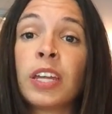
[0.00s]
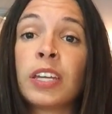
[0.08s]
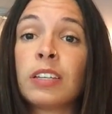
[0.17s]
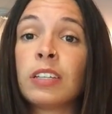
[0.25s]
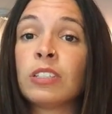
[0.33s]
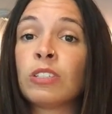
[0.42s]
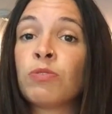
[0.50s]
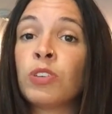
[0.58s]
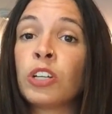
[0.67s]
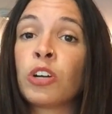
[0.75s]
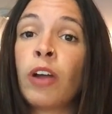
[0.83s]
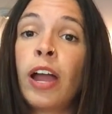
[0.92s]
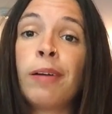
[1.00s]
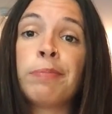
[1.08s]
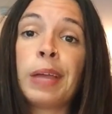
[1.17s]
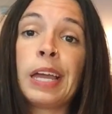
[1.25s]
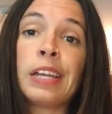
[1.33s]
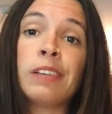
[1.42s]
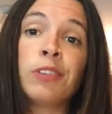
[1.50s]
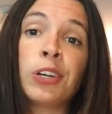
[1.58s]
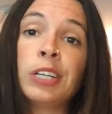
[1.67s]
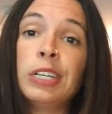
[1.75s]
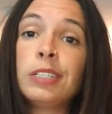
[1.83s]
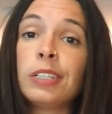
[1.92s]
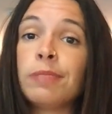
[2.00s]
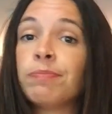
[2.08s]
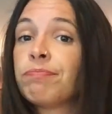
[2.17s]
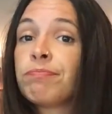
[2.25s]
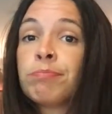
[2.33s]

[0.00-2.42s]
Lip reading: like it's full of crap and very tasty.